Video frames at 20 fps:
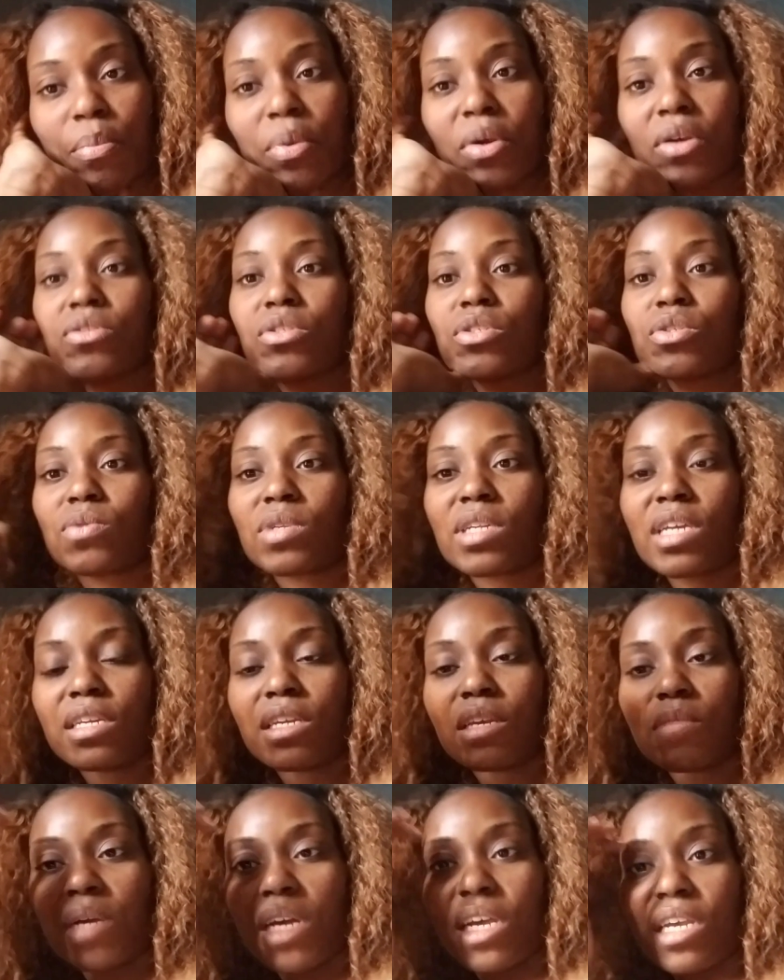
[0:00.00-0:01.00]
purchased when I
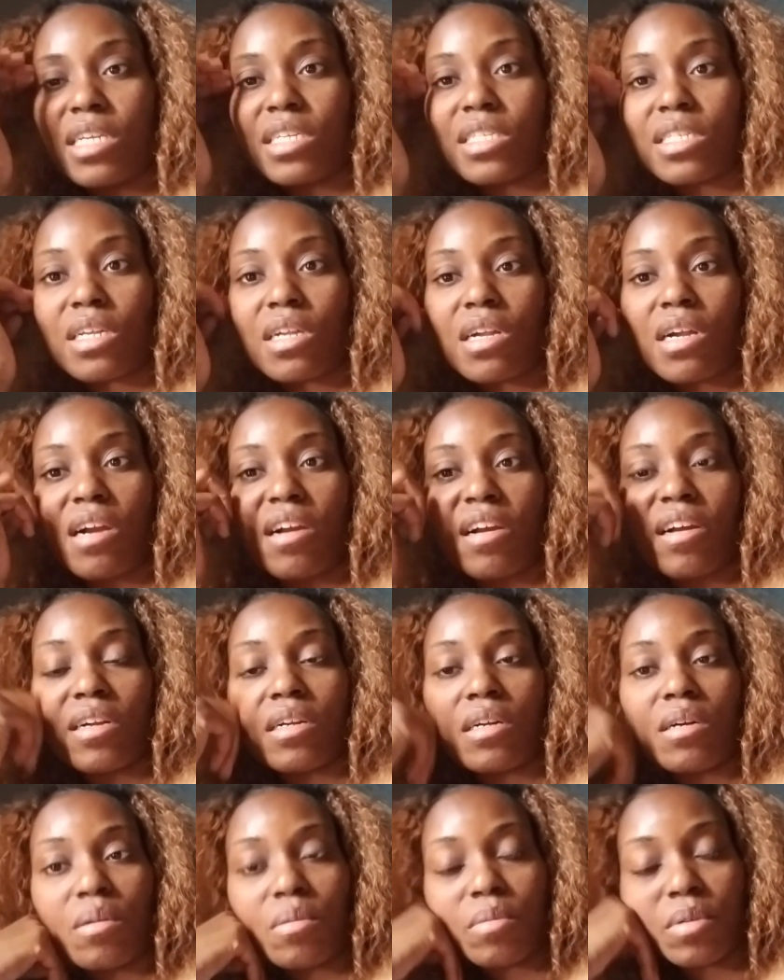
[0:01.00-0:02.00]
did my Instacart
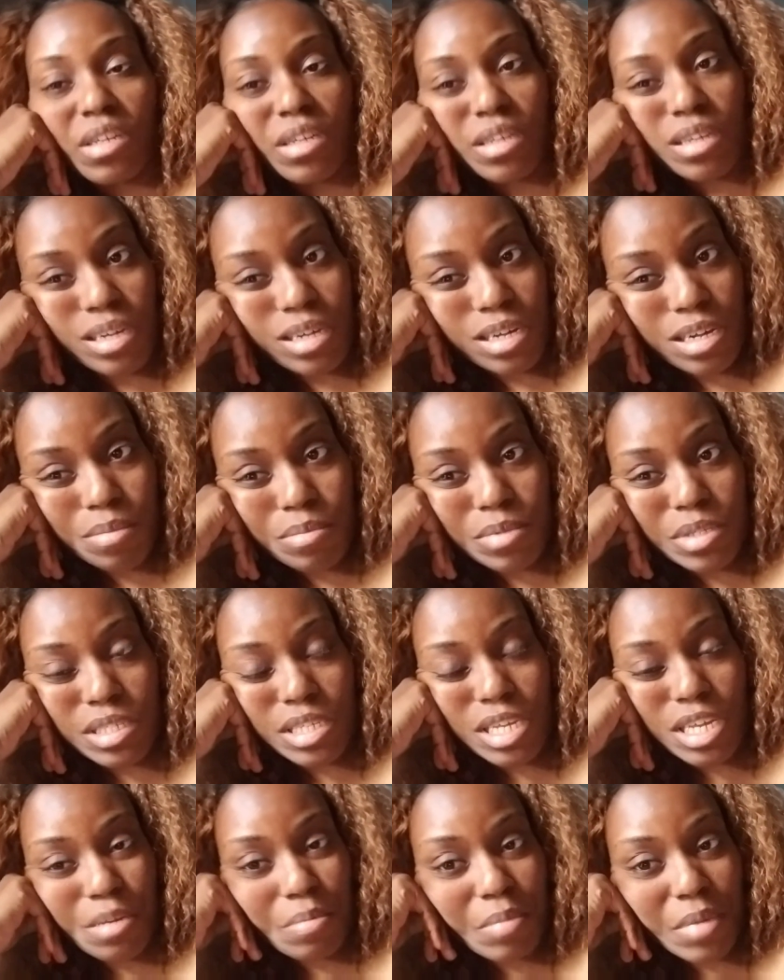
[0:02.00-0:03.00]
of uh,
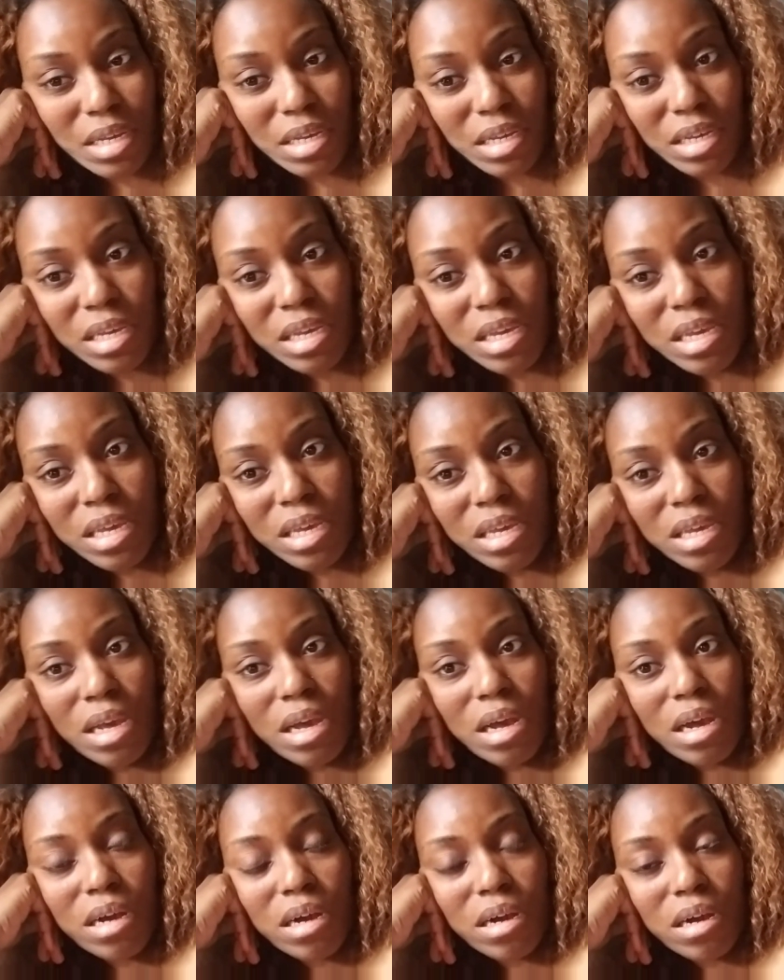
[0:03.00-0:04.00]
cinnamon
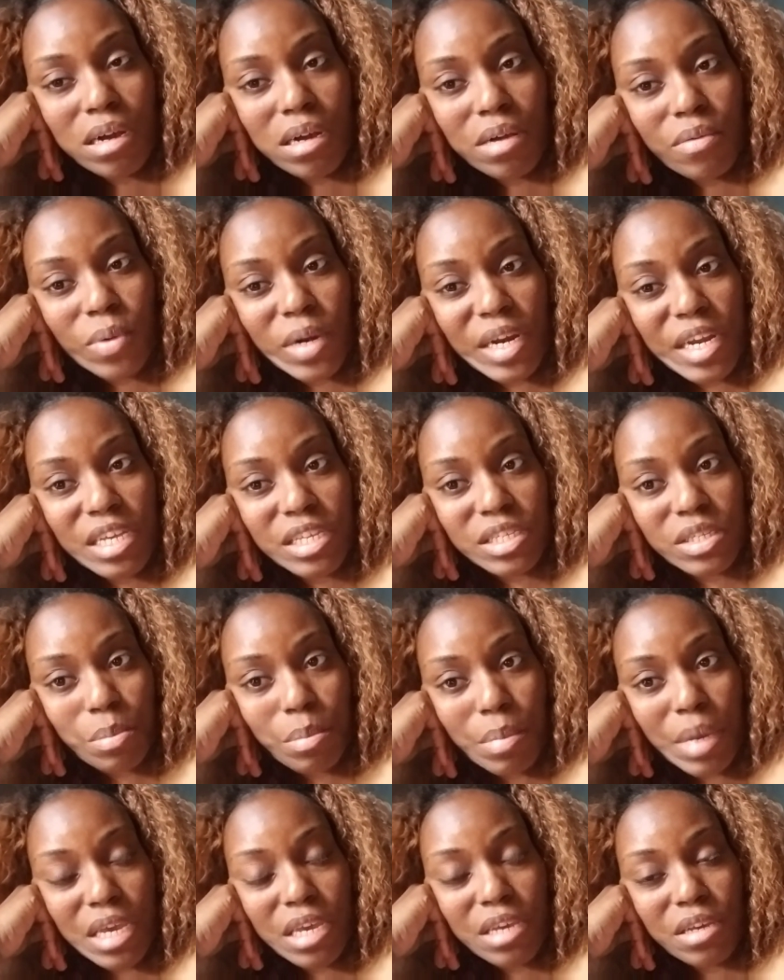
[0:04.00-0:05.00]
raisin
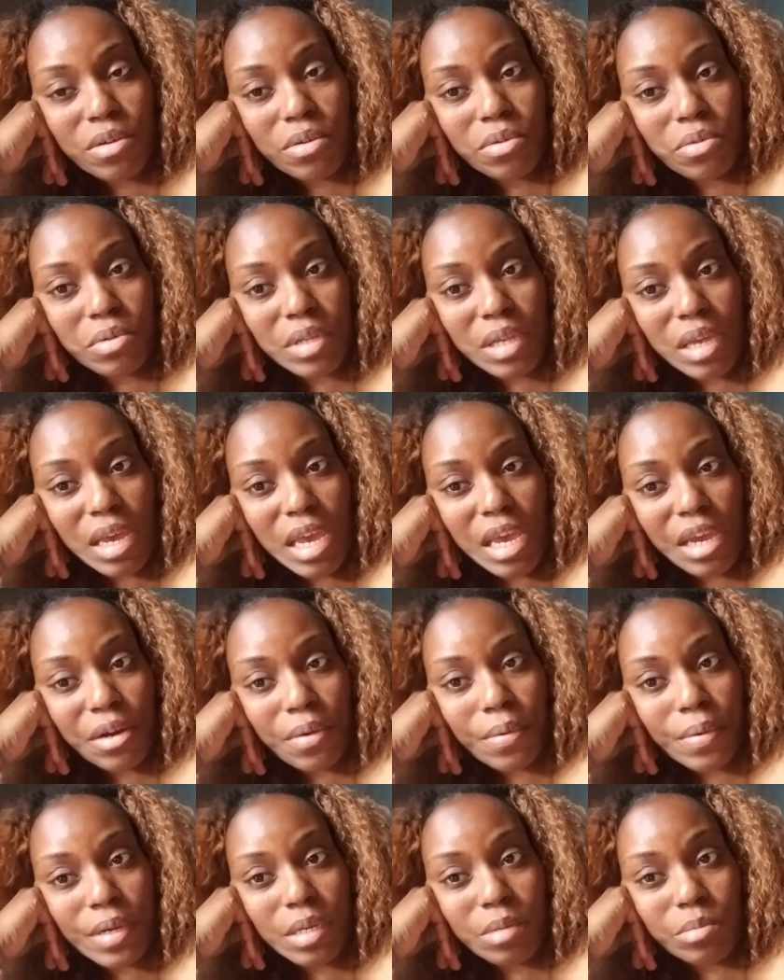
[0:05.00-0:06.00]
bagel and I had
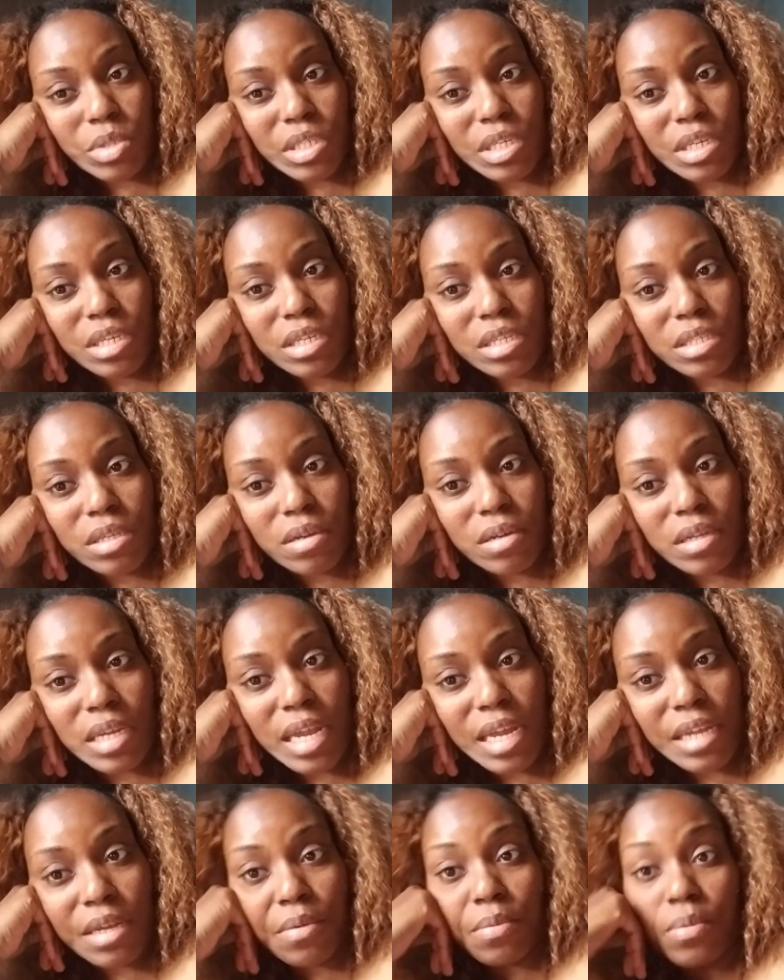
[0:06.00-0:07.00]
cream cheese on it.
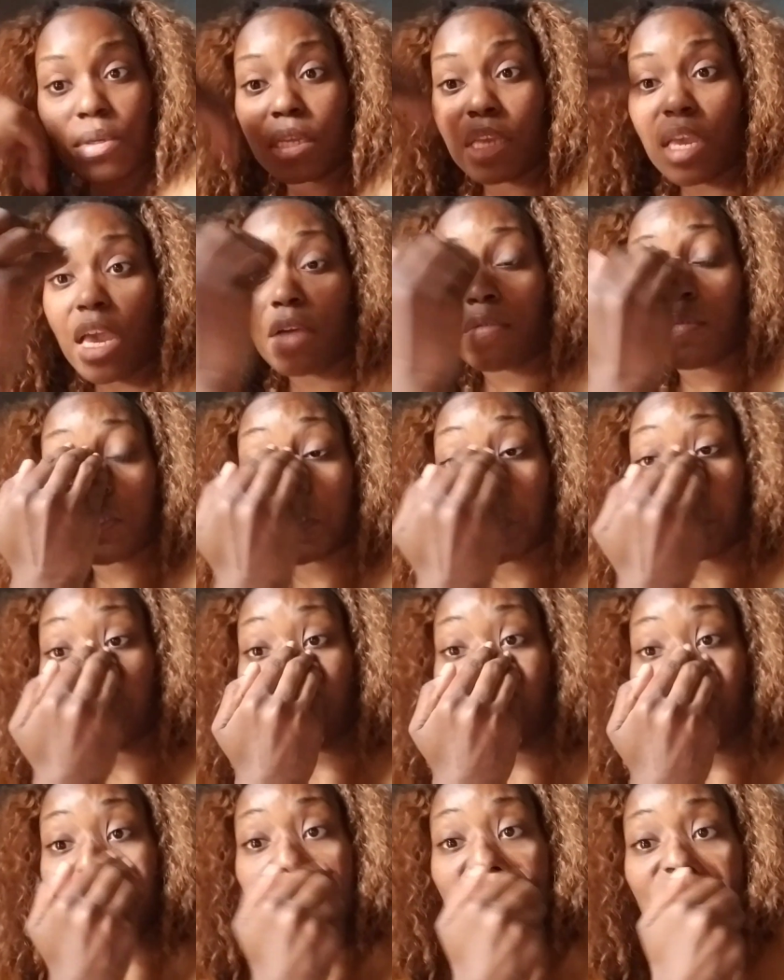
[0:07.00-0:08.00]
I didn't really have a taste
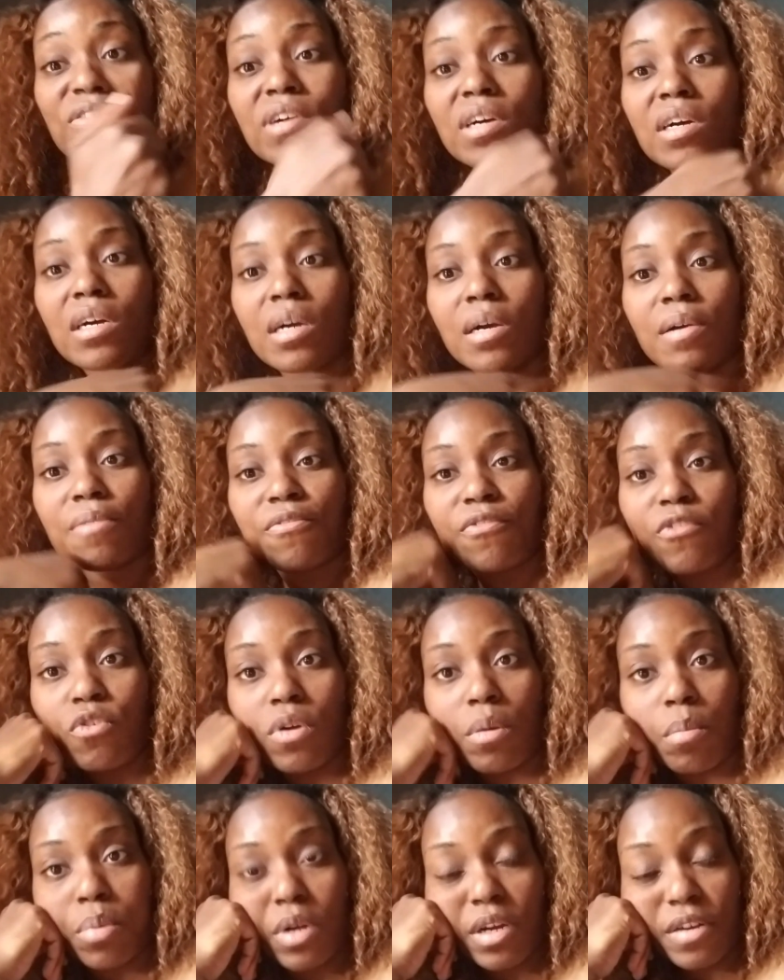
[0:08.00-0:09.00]
for a um, full
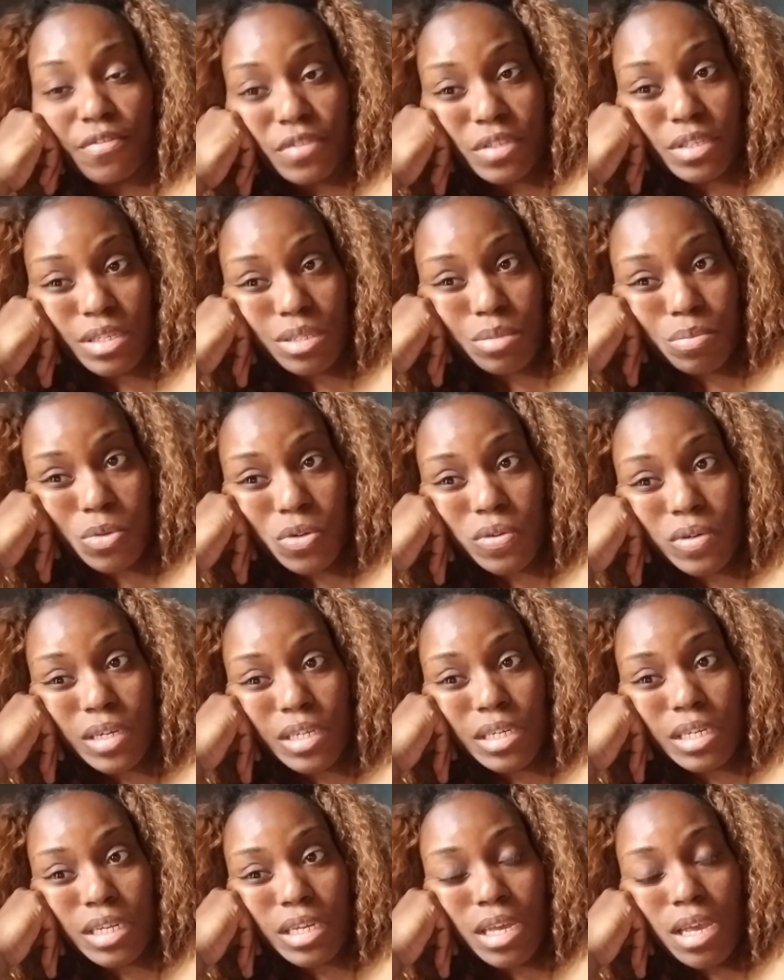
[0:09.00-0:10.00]
breakfast this
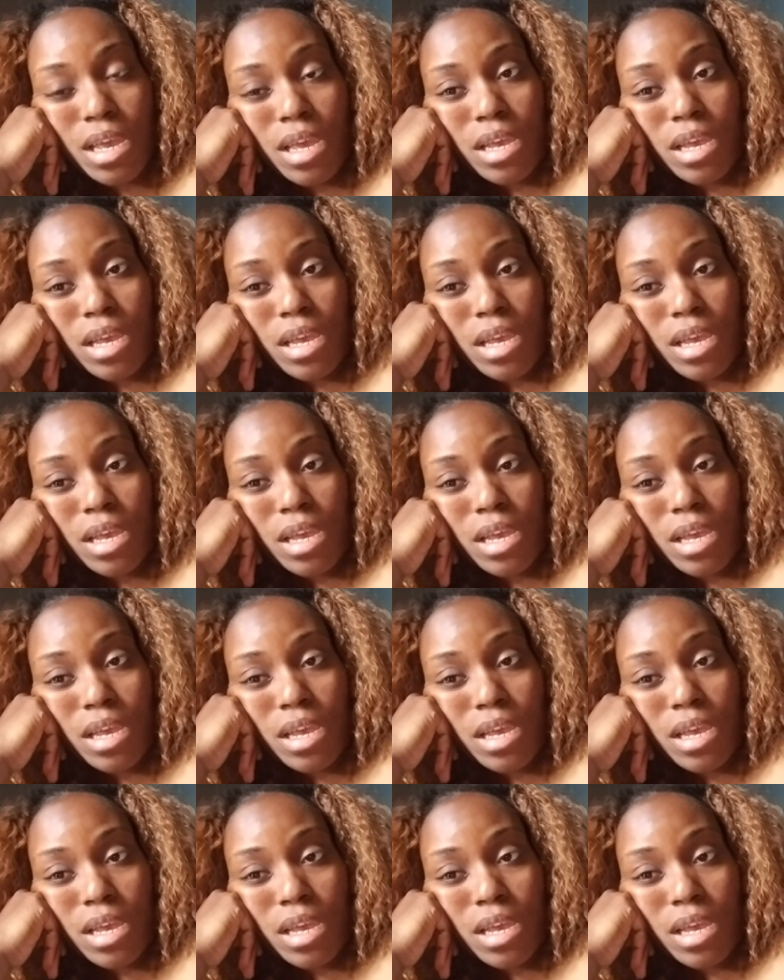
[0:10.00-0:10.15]
morning.